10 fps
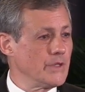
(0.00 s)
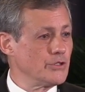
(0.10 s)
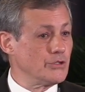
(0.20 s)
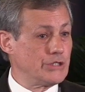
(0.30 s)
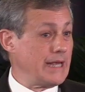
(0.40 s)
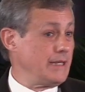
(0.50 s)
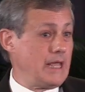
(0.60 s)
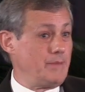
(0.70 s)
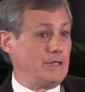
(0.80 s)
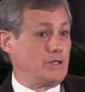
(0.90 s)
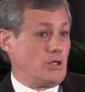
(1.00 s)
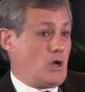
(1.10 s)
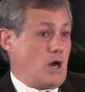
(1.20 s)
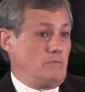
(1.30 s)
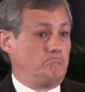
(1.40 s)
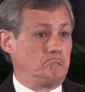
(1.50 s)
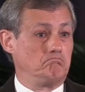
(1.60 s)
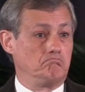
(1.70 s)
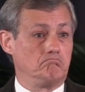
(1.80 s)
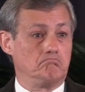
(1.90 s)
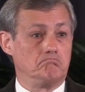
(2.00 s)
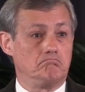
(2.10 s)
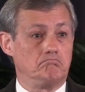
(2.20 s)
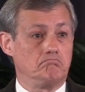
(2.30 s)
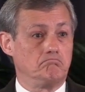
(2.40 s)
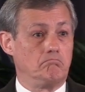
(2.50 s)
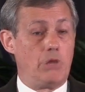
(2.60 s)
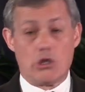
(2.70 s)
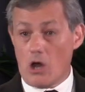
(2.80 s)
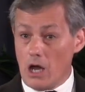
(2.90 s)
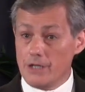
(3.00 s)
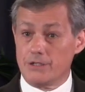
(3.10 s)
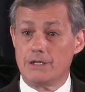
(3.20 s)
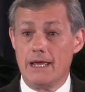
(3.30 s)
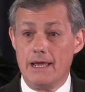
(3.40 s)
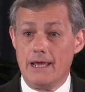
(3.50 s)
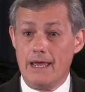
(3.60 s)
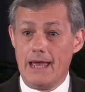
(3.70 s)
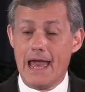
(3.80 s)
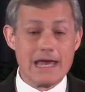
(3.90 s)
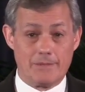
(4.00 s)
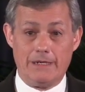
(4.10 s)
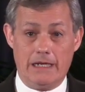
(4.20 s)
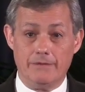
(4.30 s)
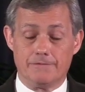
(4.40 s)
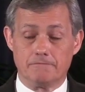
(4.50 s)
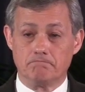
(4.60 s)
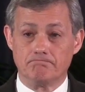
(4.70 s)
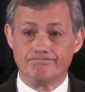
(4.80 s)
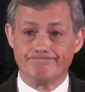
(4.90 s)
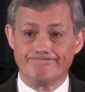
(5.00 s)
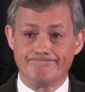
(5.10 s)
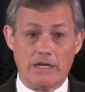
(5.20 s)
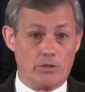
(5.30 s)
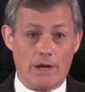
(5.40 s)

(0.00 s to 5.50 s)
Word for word: So Satan came into the garden because Adam and Eve had the